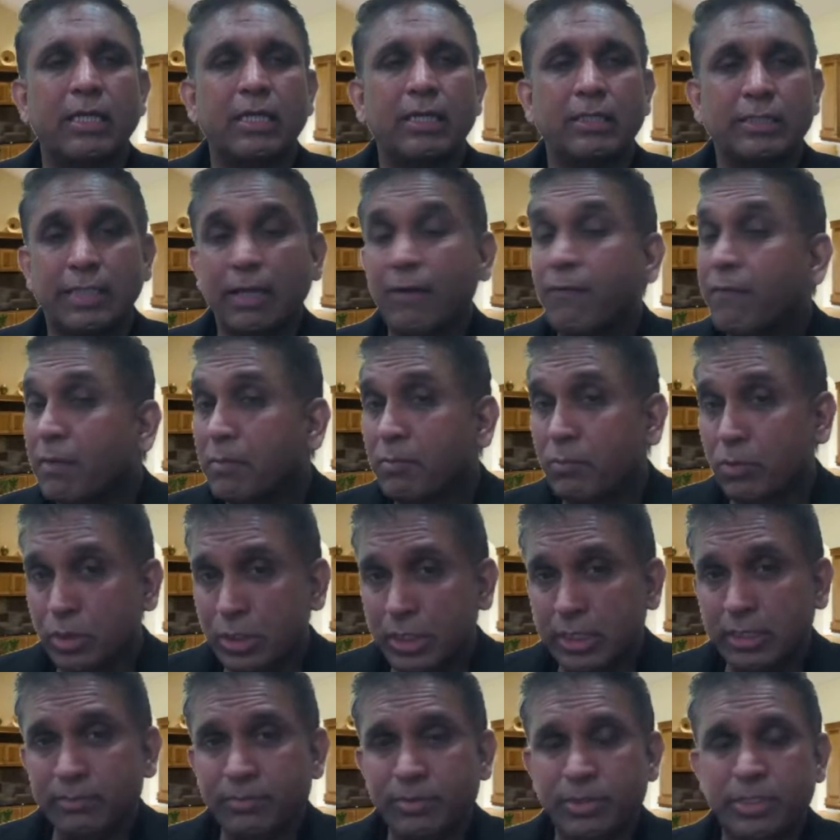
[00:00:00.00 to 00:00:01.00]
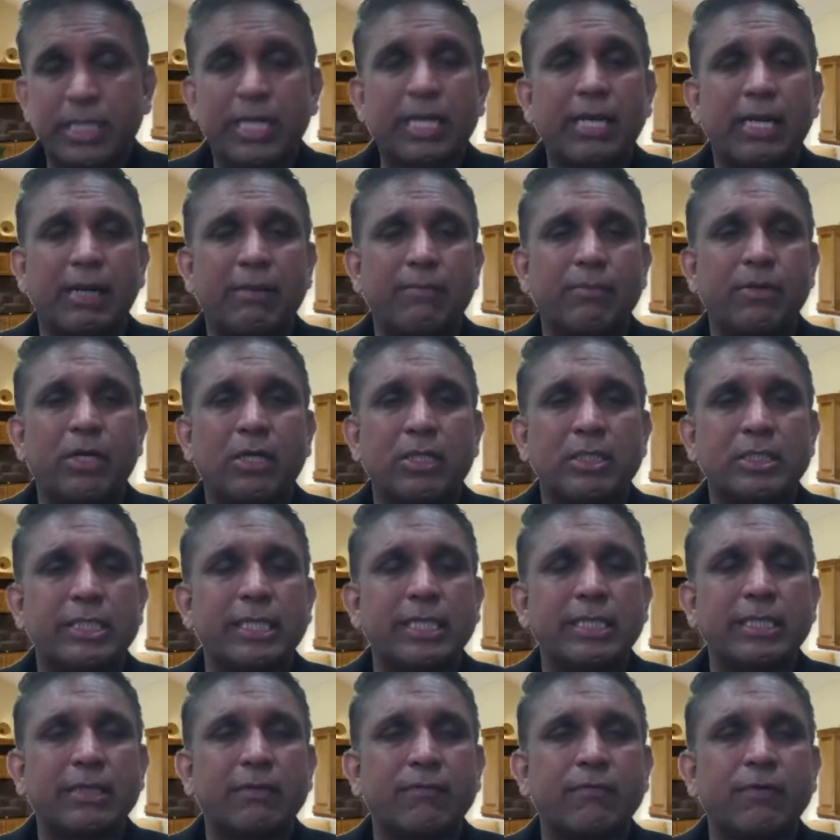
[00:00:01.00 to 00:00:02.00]
there were Muslims there. I'm not
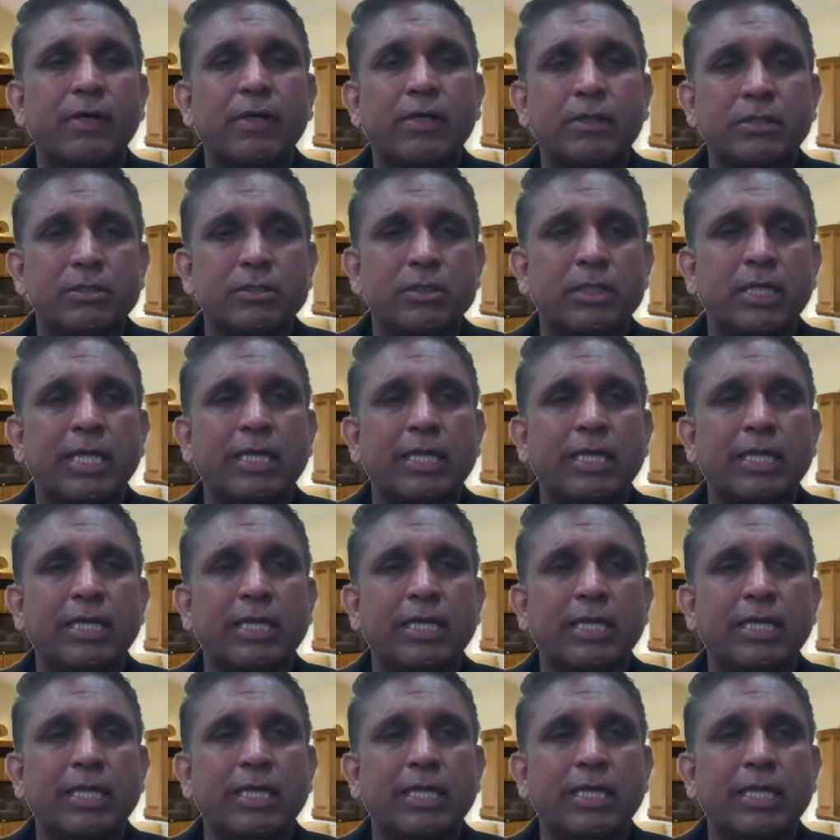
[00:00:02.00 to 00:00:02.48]
saying there weren't any